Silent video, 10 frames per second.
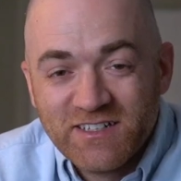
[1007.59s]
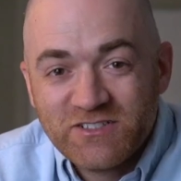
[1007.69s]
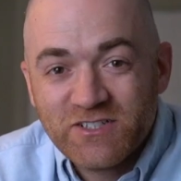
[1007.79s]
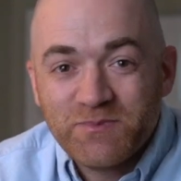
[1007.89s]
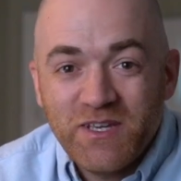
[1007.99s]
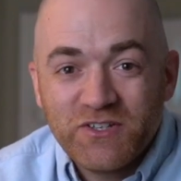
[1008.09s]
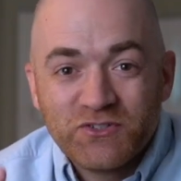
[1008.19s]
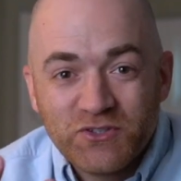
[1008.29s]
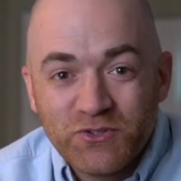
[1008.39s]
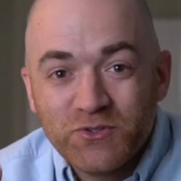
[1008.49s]
Just make
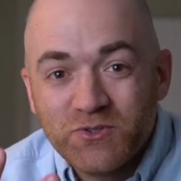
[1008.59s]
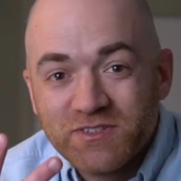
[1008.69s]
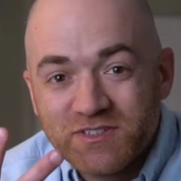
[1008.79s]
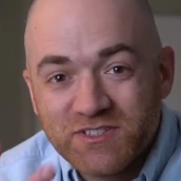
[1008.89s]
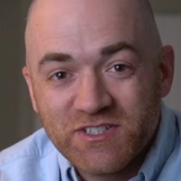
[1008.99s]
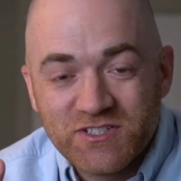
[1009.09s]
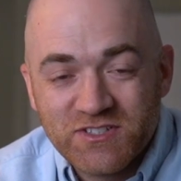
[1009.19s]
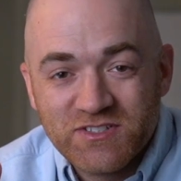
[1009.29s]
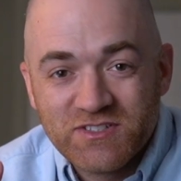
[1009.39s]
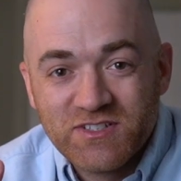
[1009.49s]
2
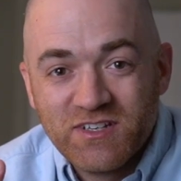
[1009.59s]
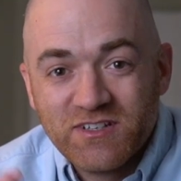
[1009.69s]
decisions.